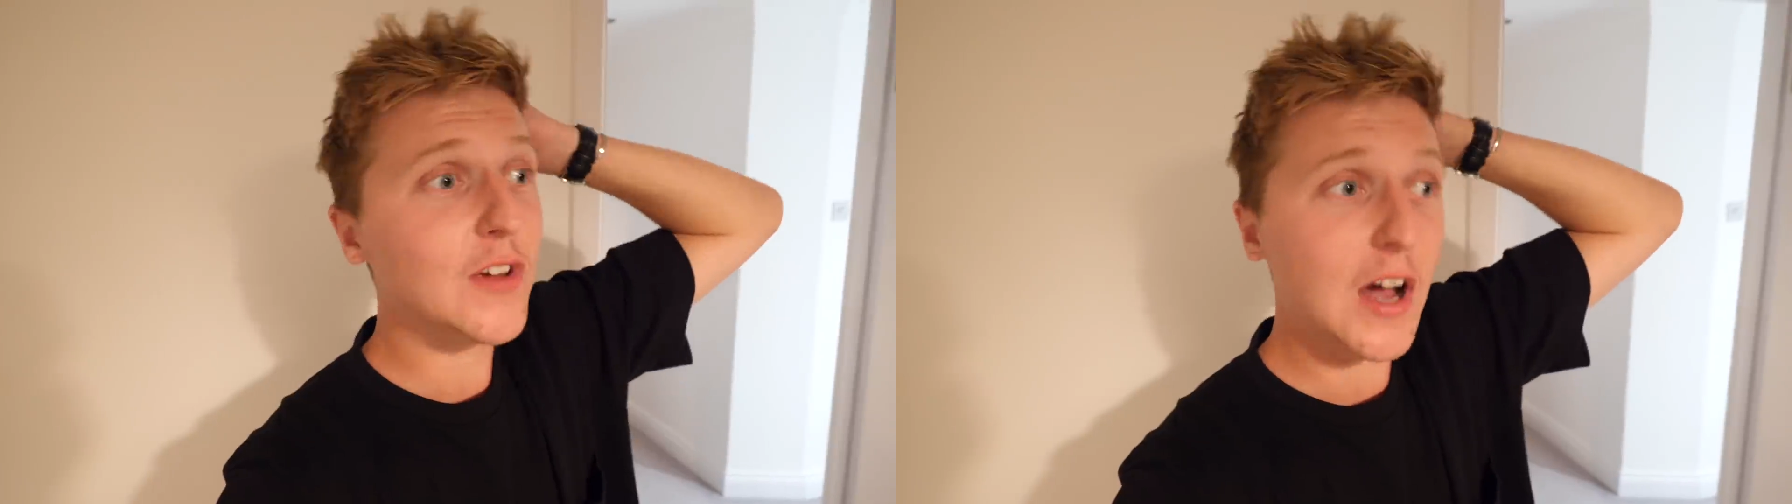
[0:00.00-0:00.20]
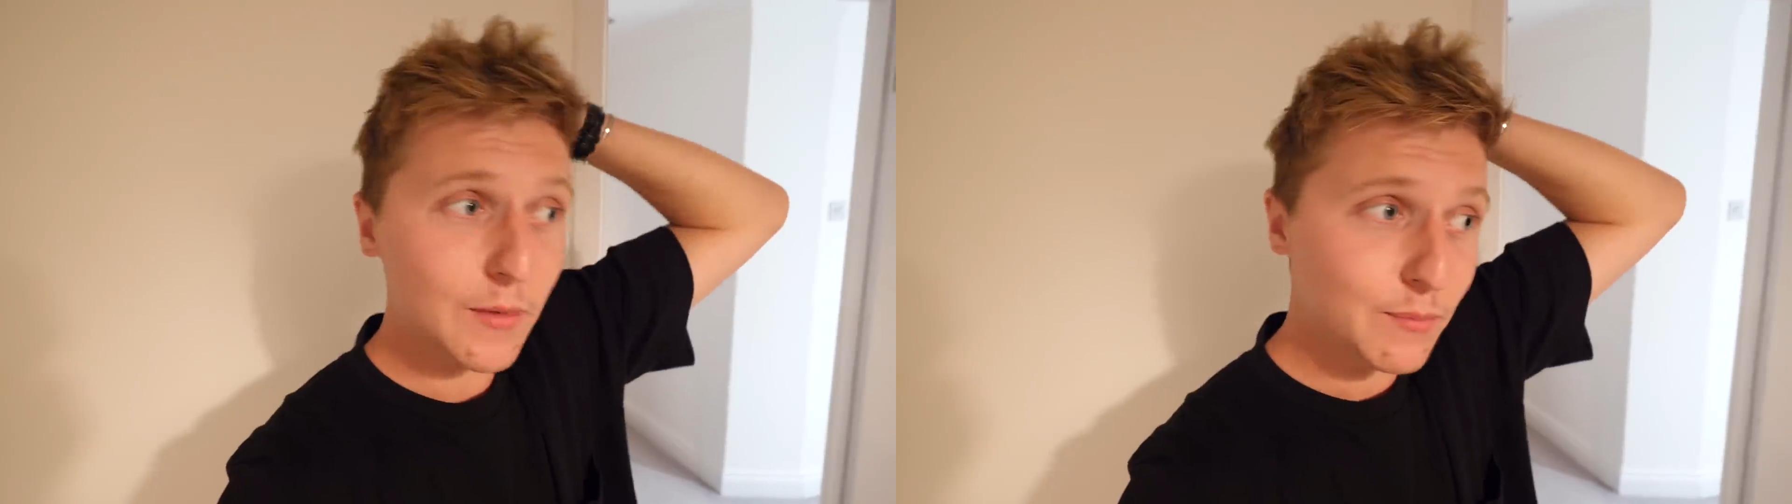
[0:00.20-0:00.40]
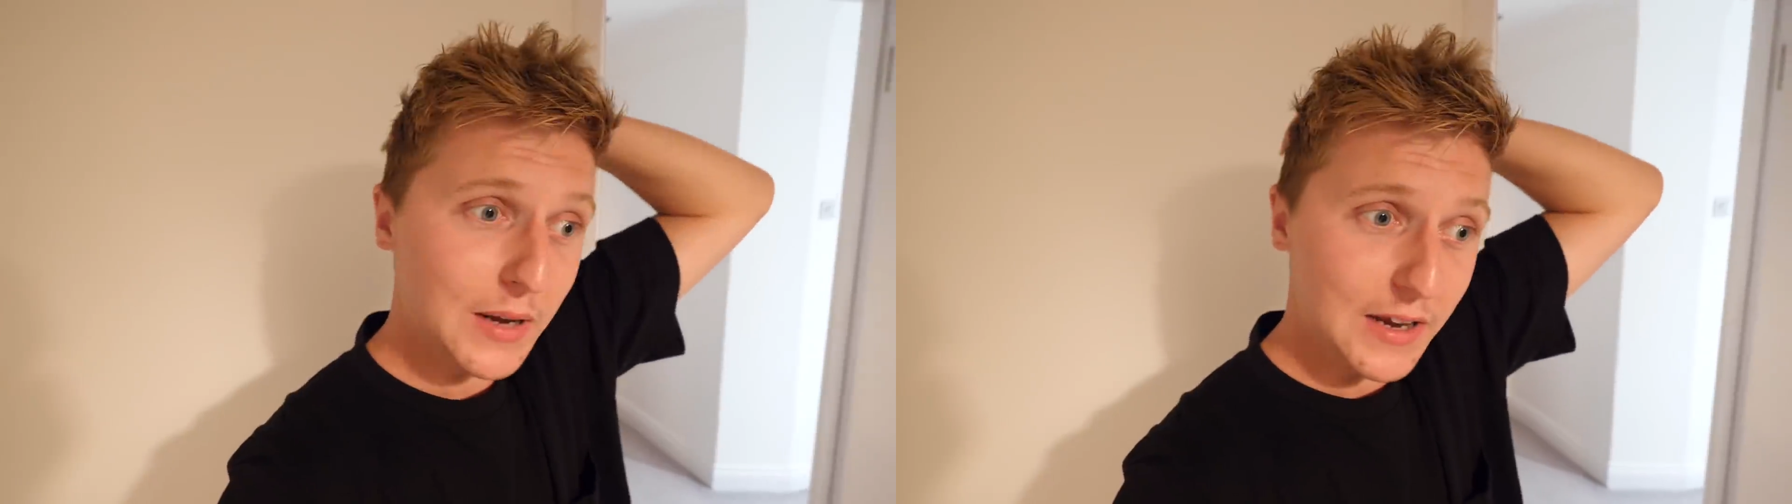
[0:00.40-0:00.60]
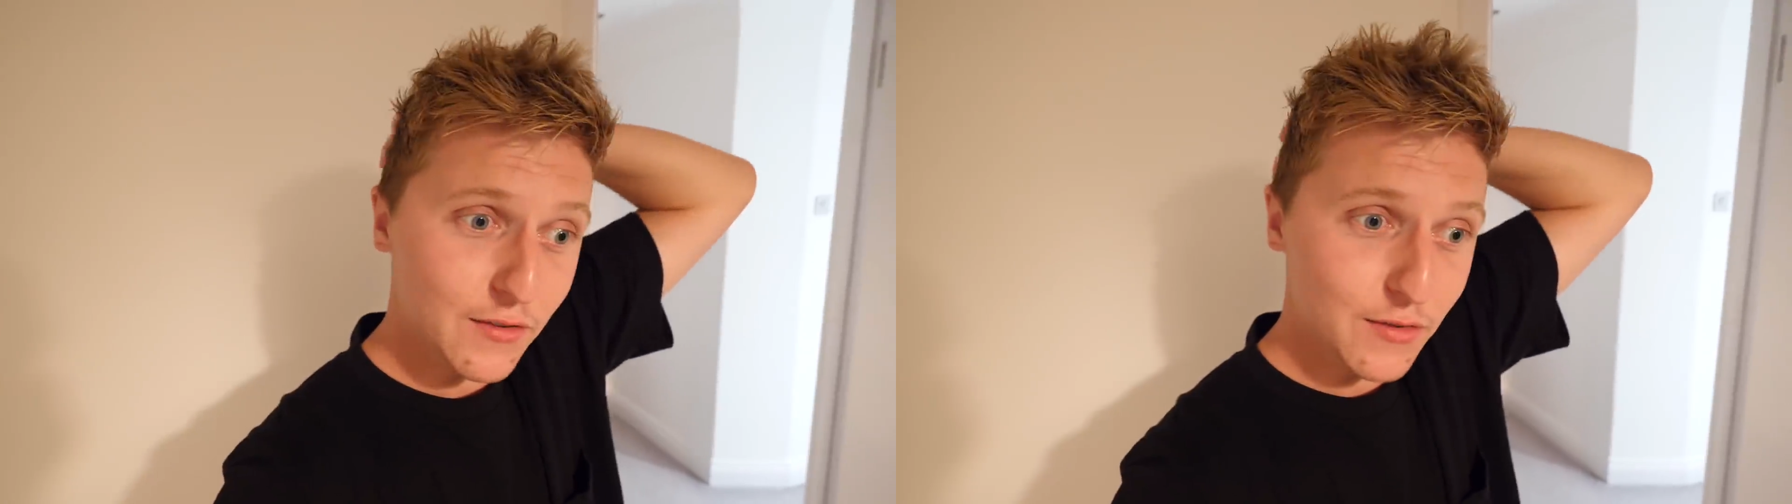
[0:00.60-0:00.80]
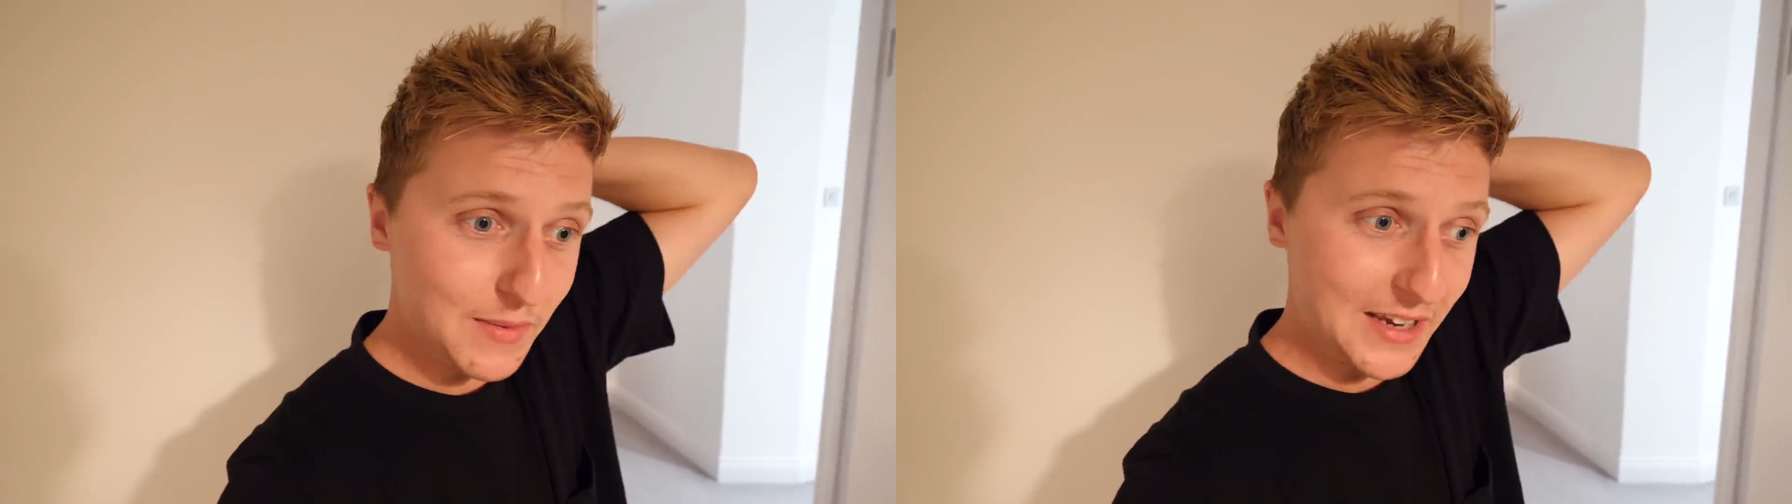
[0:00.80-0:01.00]
come play
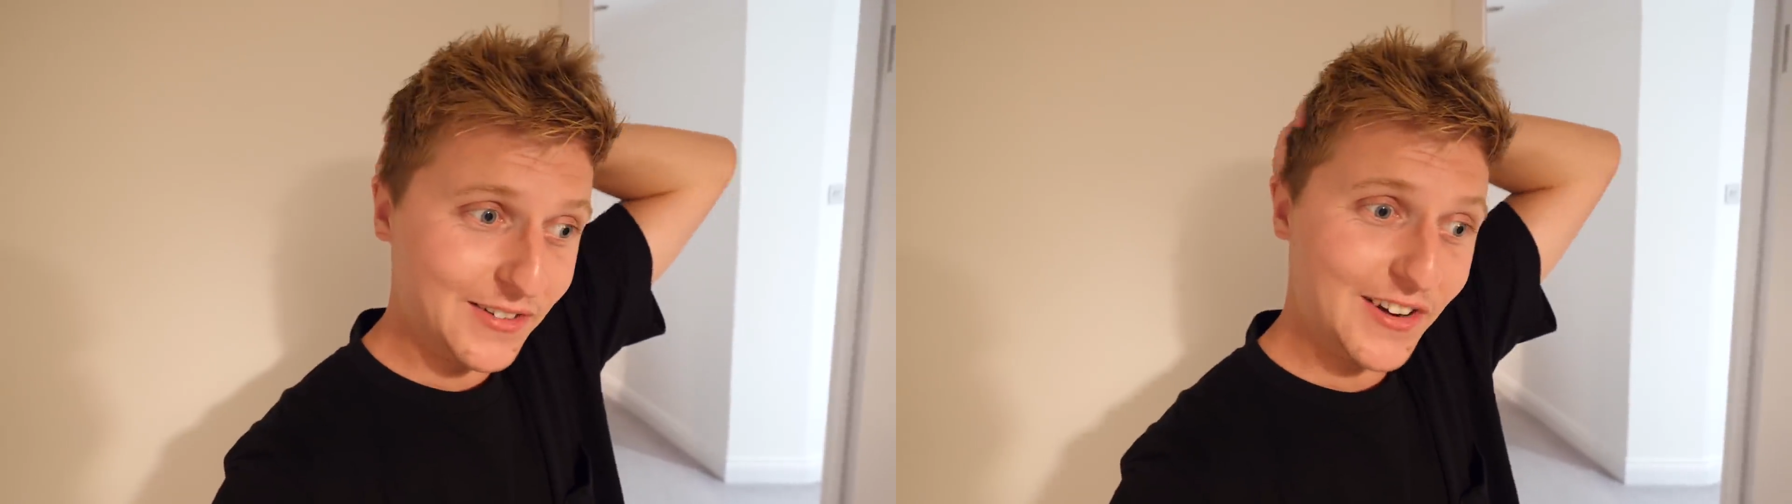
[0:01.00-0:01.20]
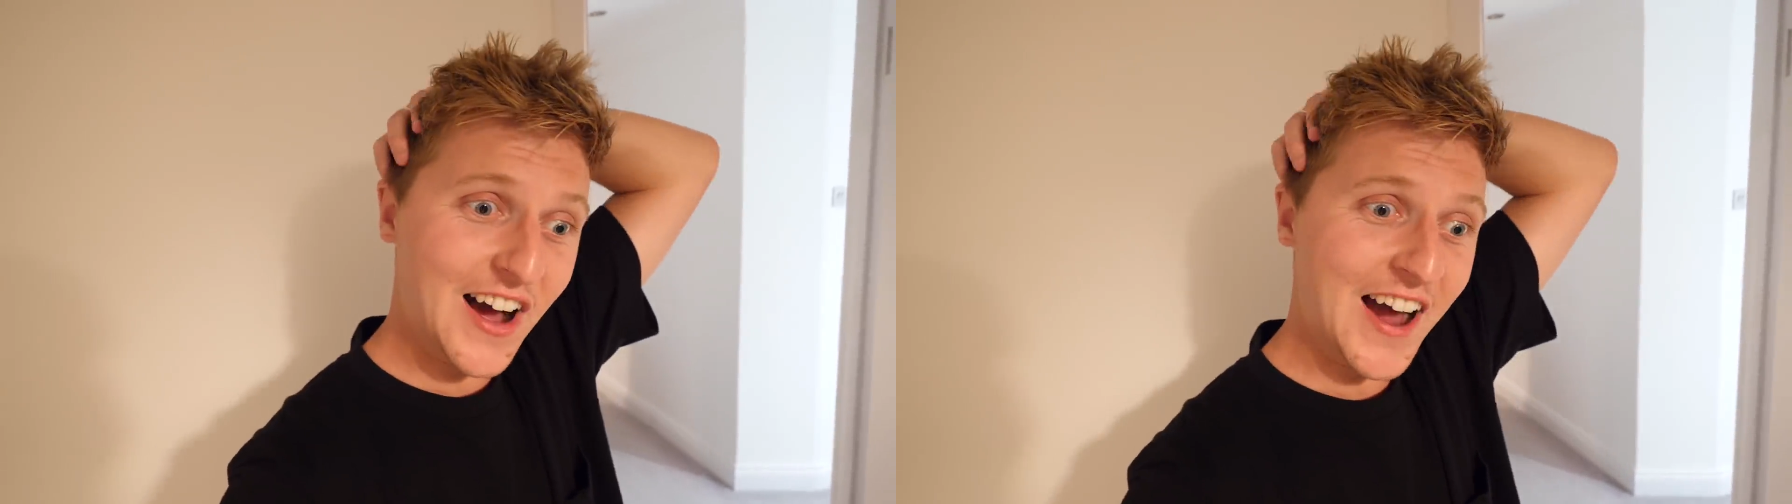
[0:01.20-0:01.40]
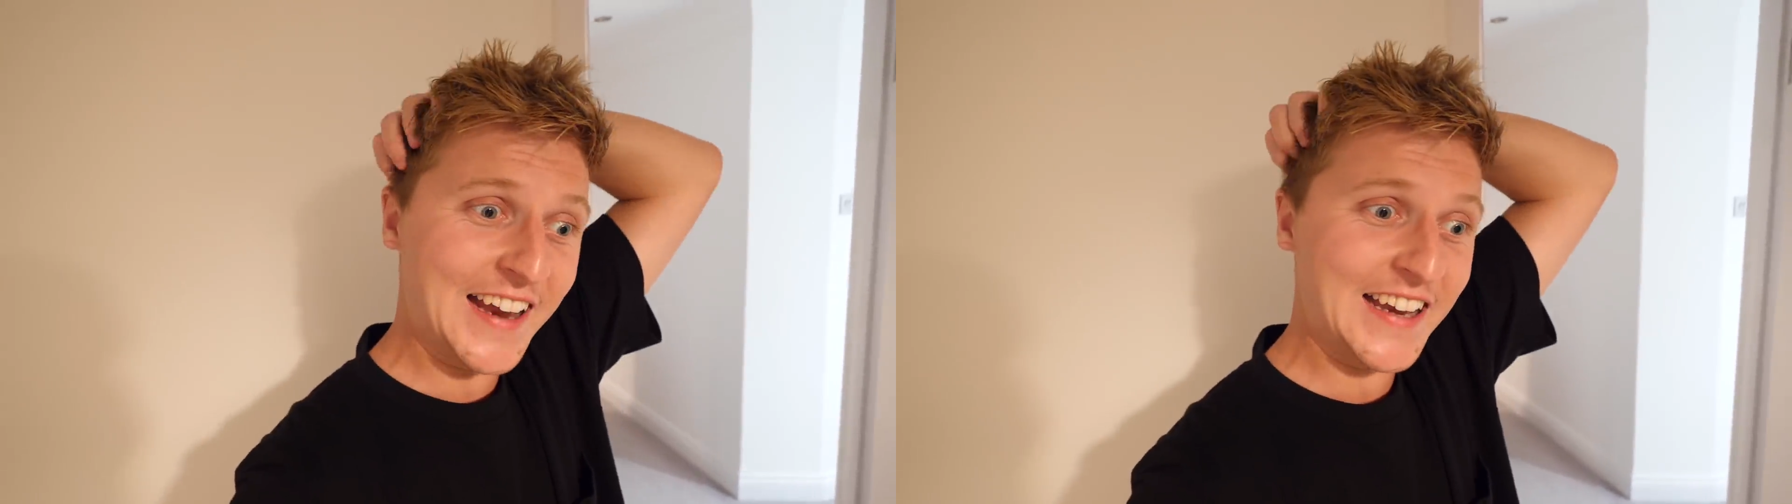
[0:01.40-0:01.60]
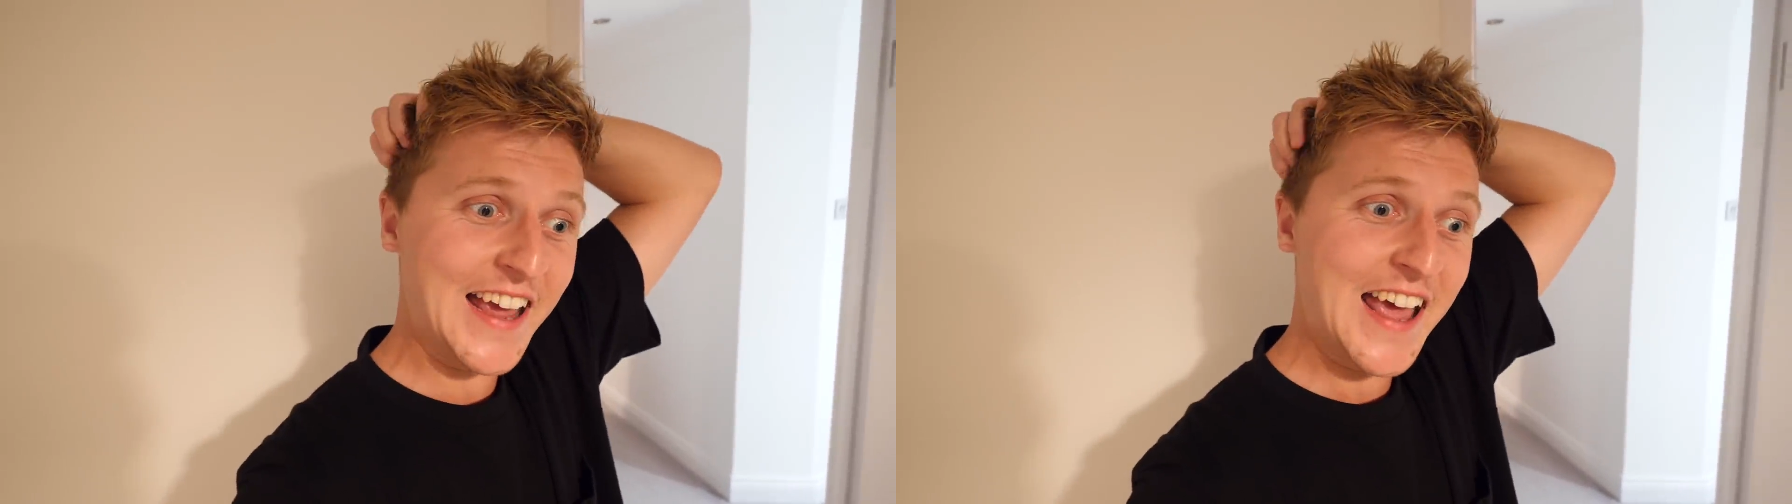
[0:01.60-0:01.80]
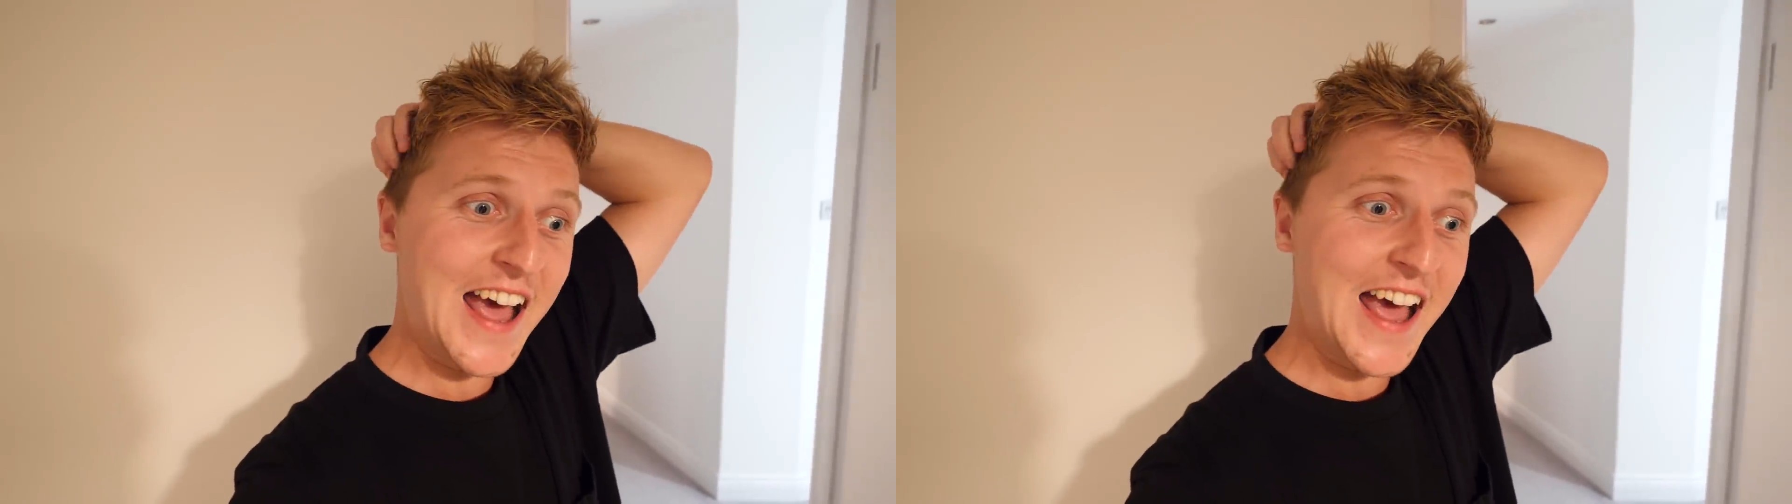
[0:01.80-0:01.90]
with me online.